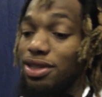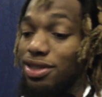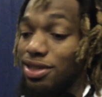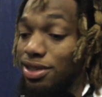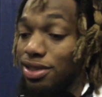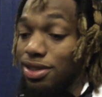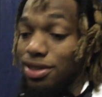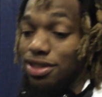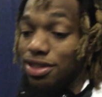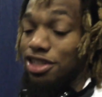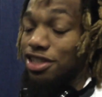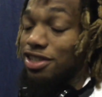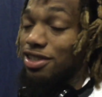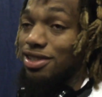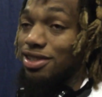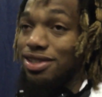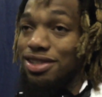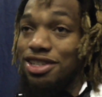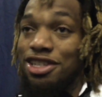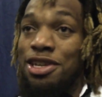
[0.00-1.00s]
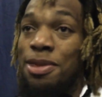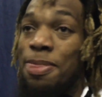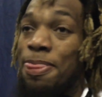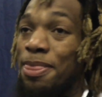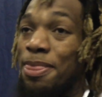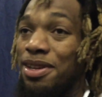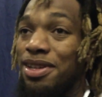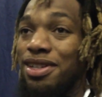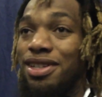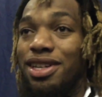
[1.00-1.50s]
It's just
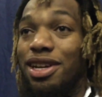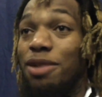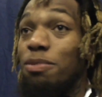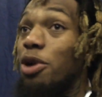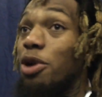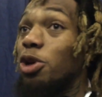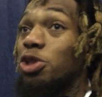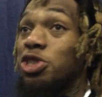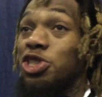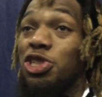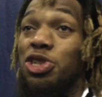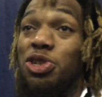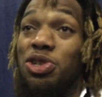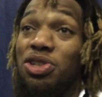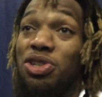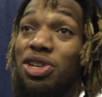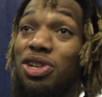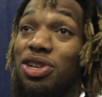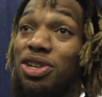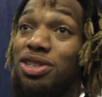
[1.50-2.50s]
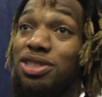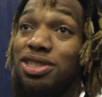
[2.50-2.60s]
emotional, you know.